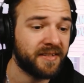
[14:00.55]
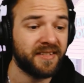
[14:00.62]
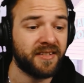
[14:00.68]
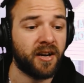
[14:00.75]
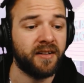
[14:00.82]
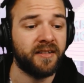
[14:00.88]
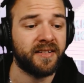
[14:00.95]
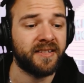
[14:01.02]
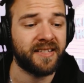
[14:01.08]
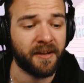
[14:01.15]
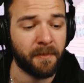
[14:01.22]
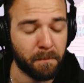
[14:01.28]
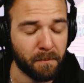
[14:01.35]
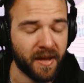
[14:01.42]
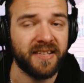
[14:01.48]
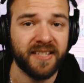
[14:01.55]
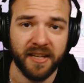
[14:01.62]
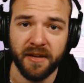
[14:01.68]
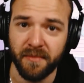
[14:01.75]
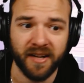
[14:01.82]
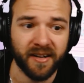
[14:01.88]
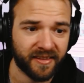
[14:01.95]
This card does an amazing
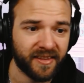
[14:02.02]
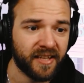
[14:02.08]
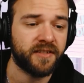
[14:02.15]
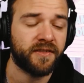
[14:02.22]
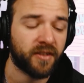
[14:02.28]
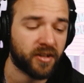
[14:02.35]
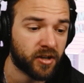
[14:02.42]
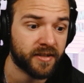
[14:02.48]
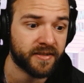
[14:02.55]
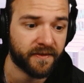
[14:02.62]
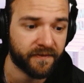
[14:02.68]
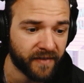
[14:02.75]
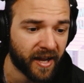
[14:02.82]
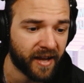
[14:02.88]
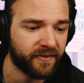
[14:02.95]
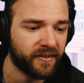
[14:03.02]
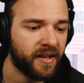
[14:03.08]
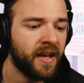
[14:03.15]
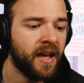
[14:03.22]
amount of things for the cost of 5.